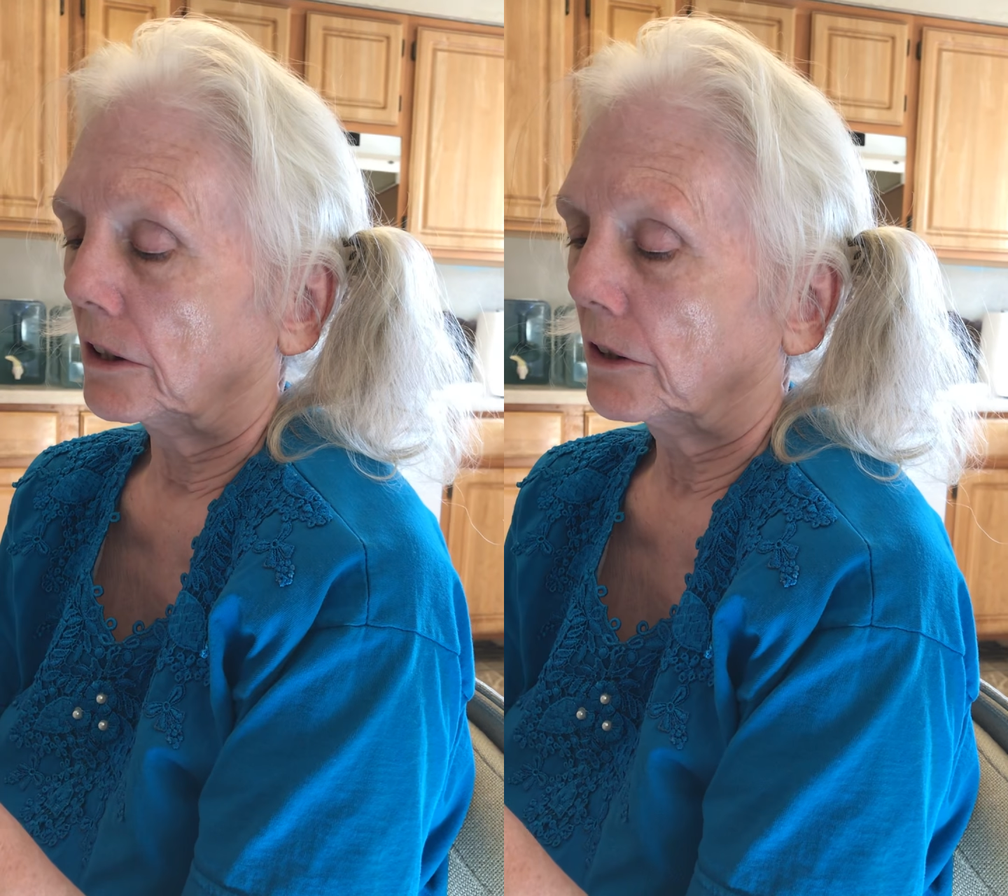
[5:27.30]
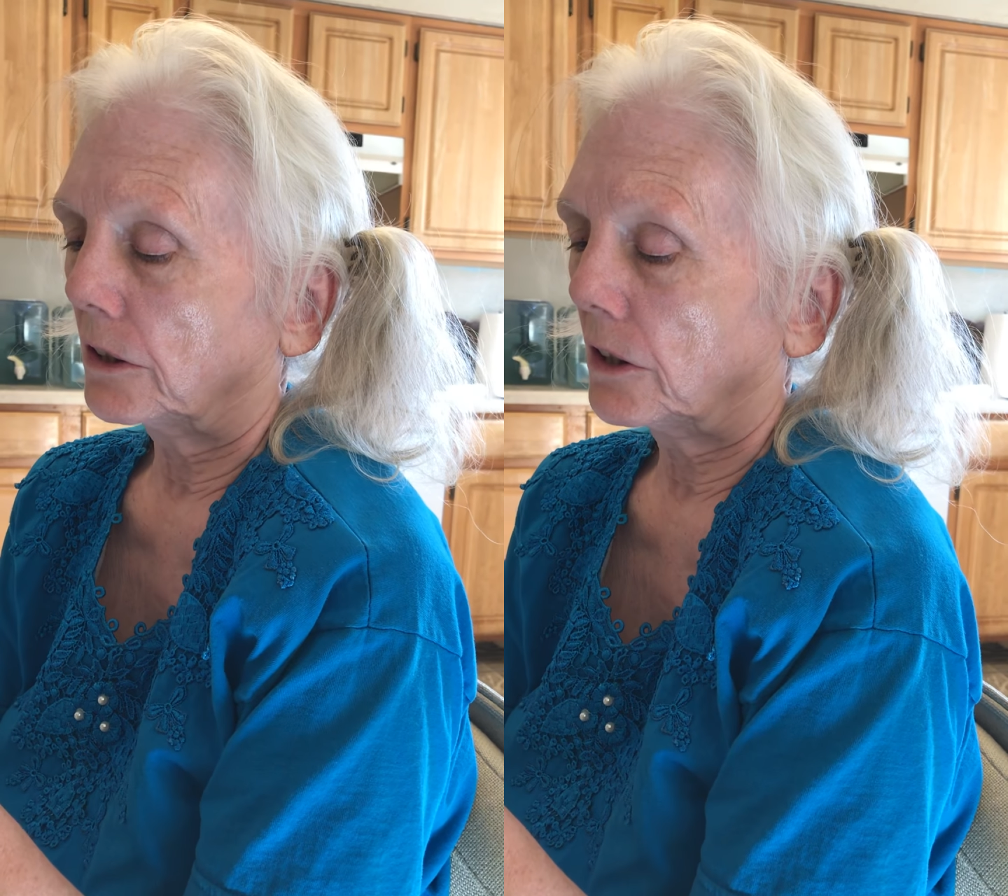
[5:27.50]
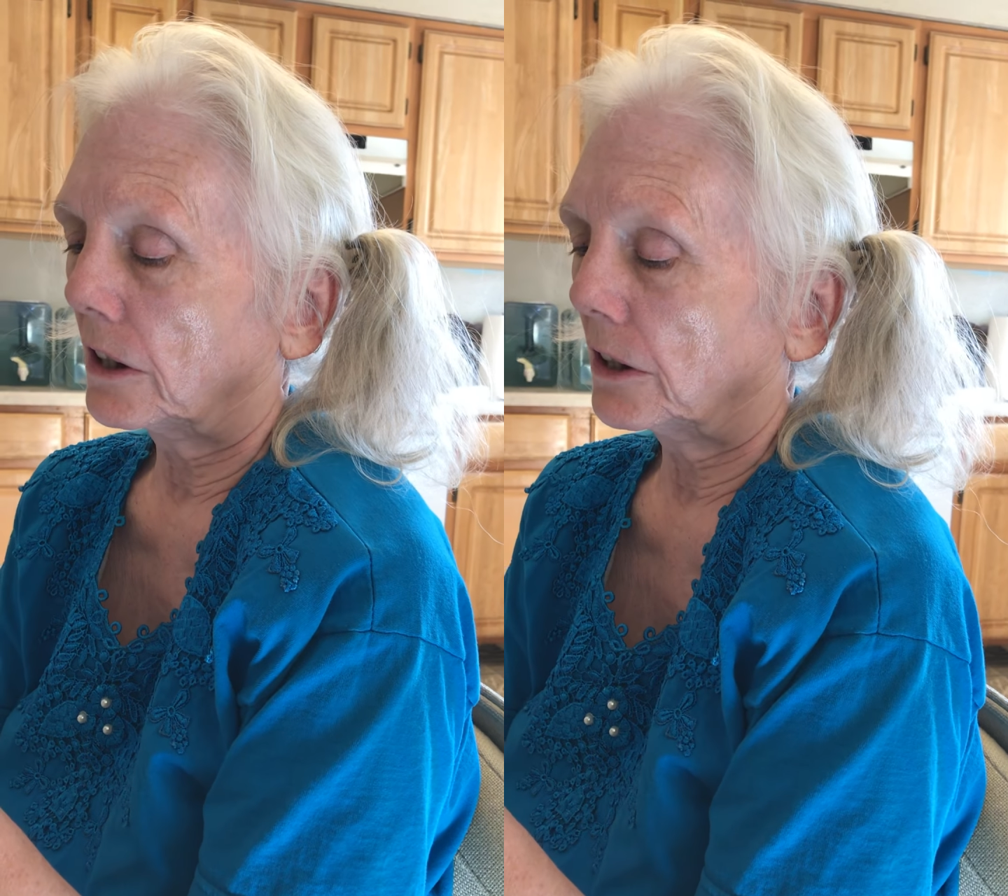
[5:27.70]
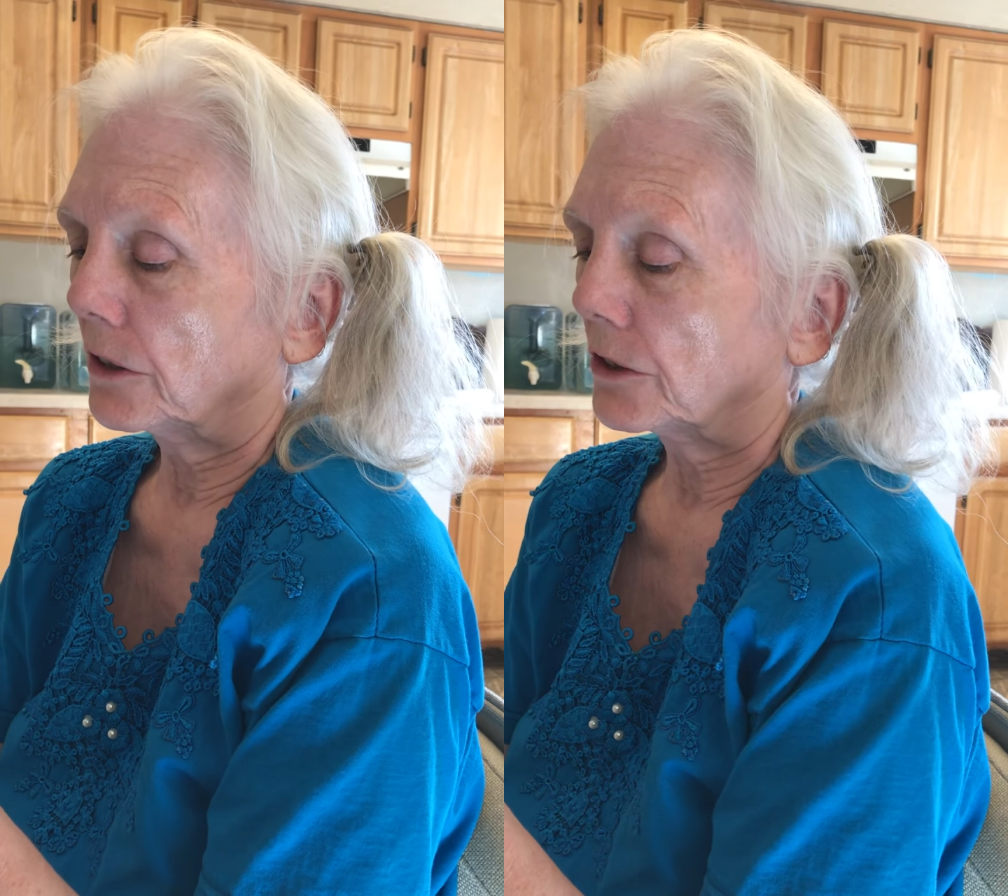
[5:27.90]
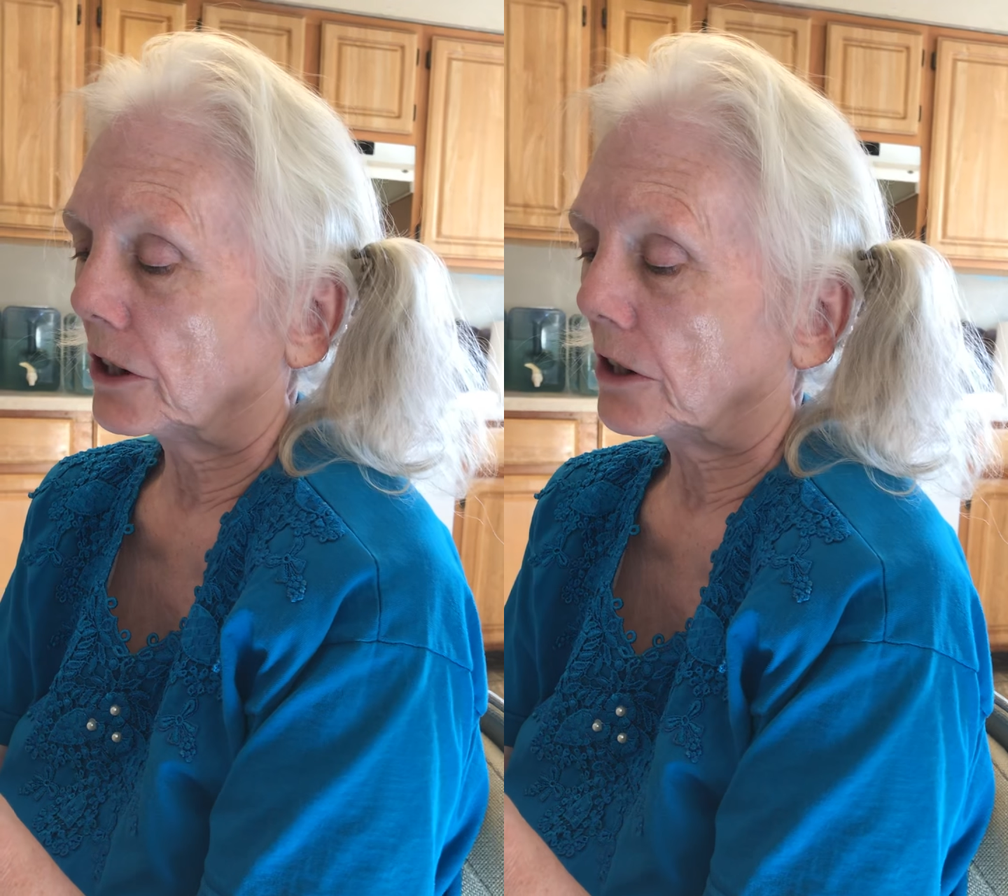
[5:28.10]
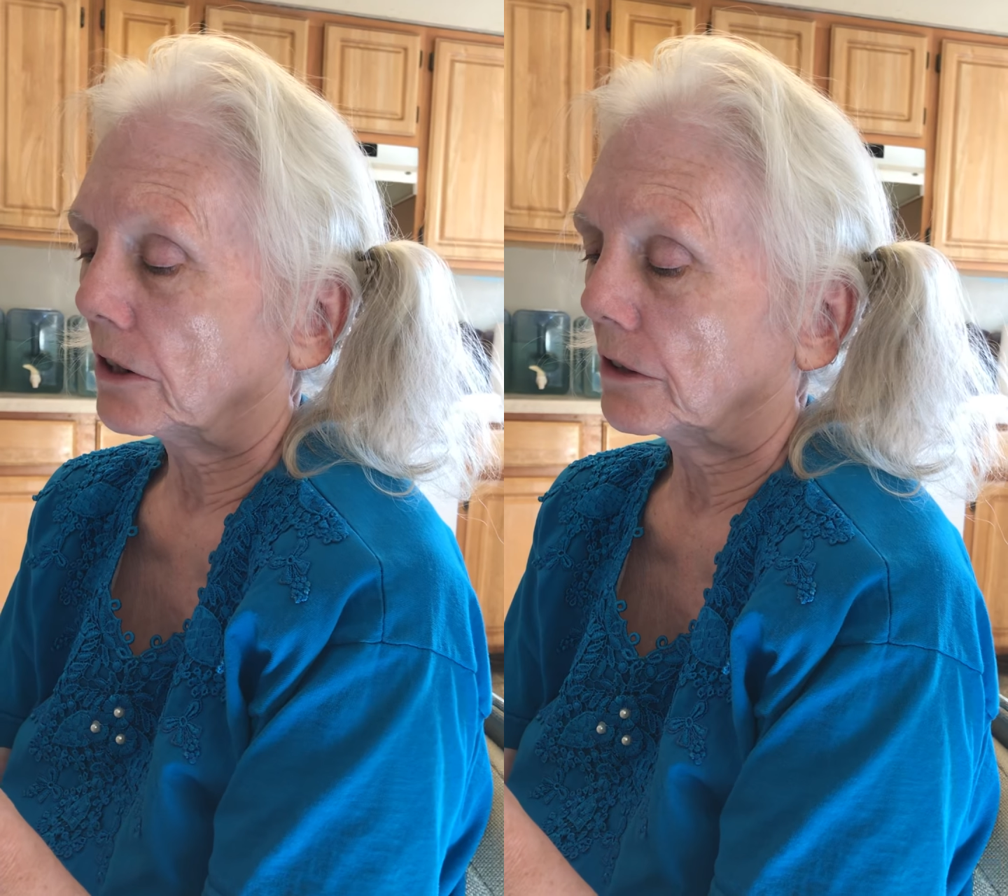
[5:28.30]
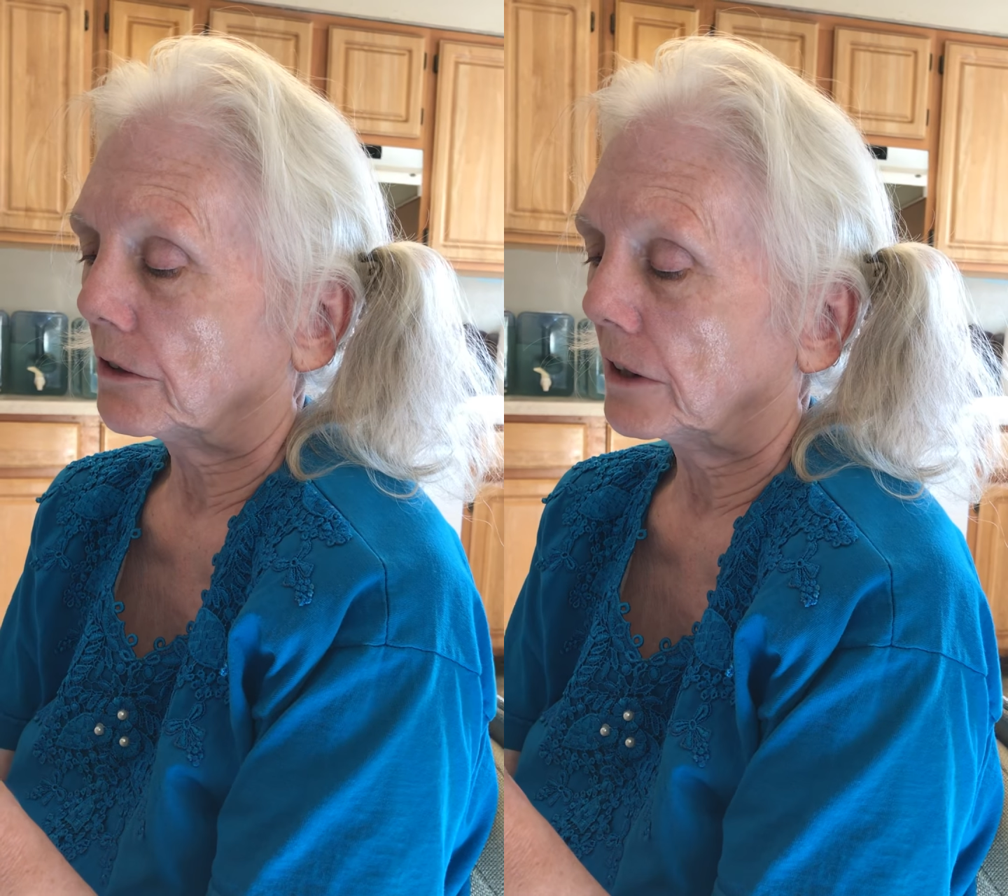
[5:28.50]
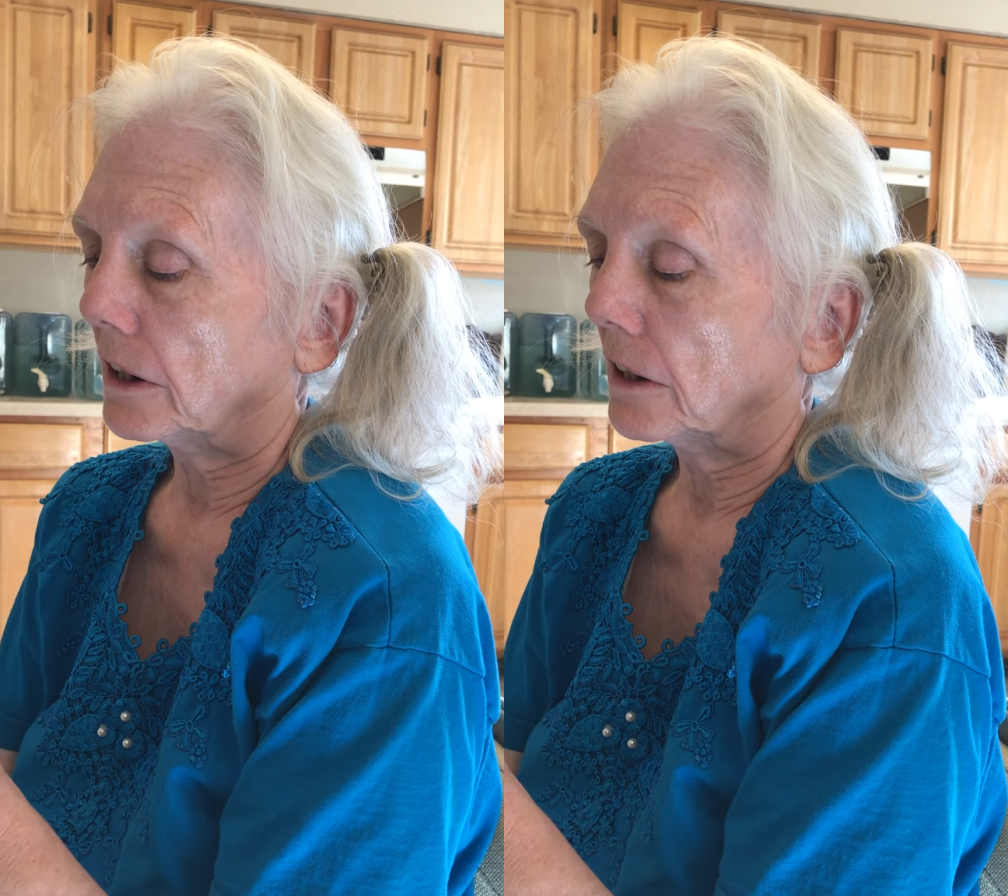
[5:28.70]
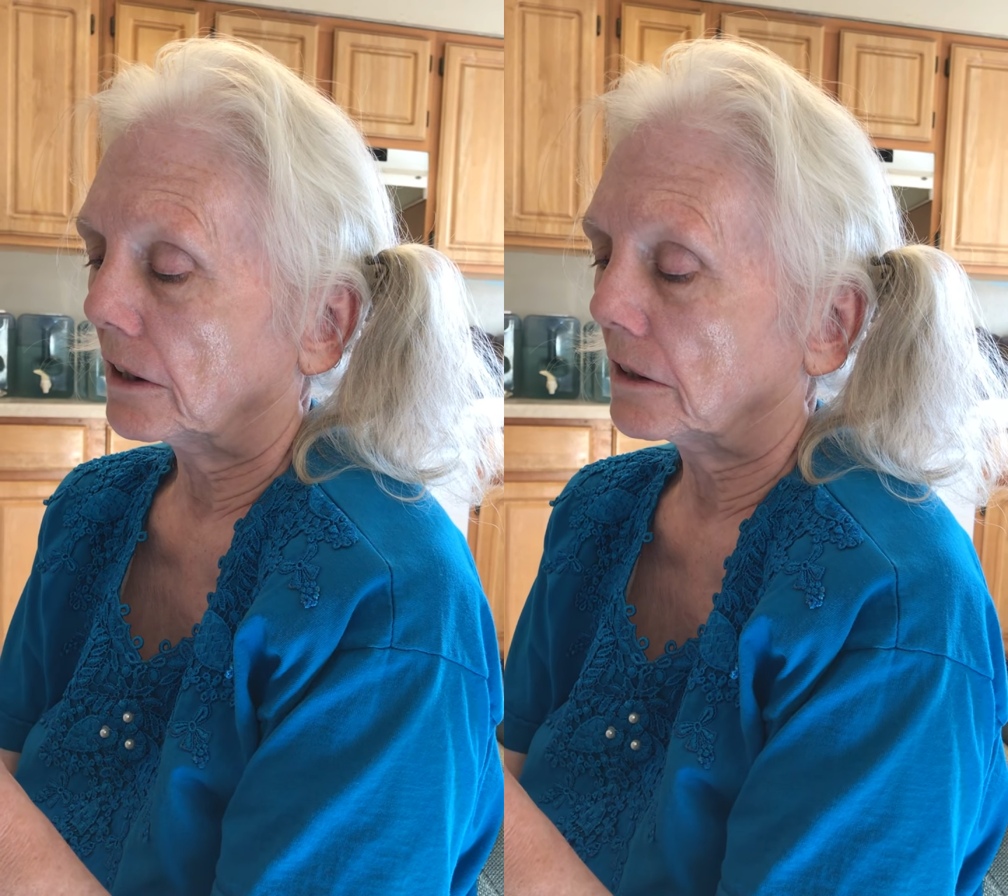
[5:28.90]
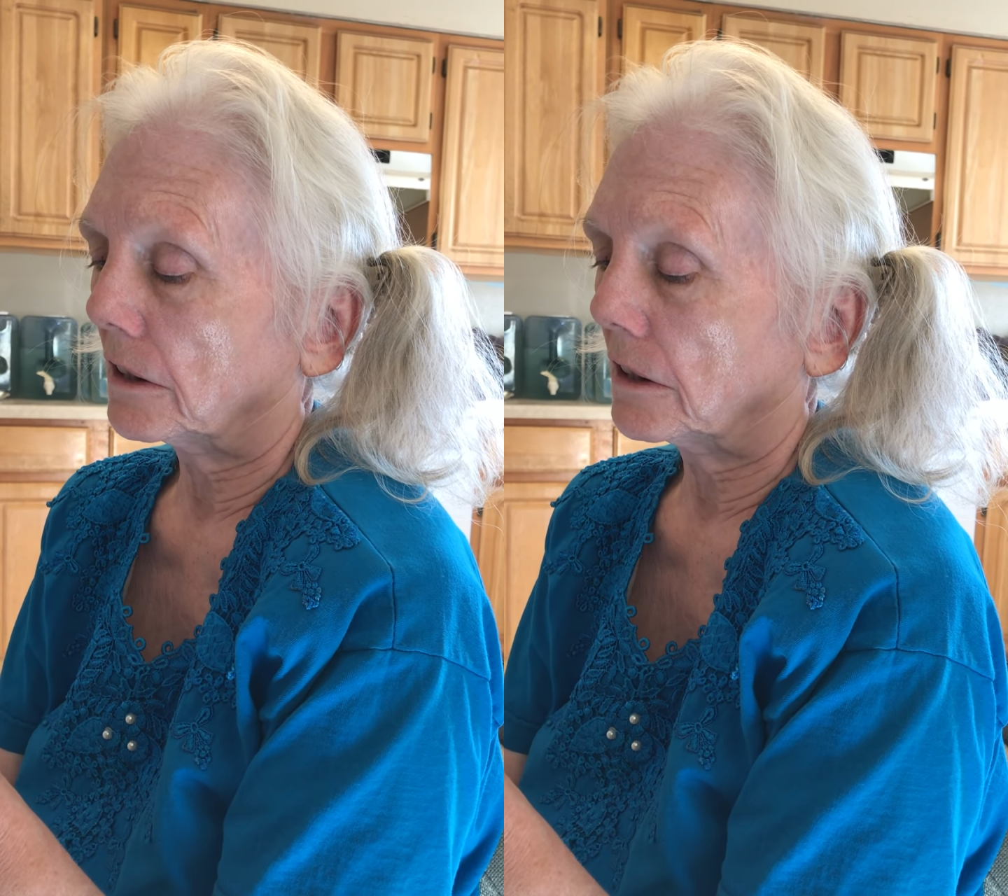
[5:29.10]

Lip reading: You've got to use a country that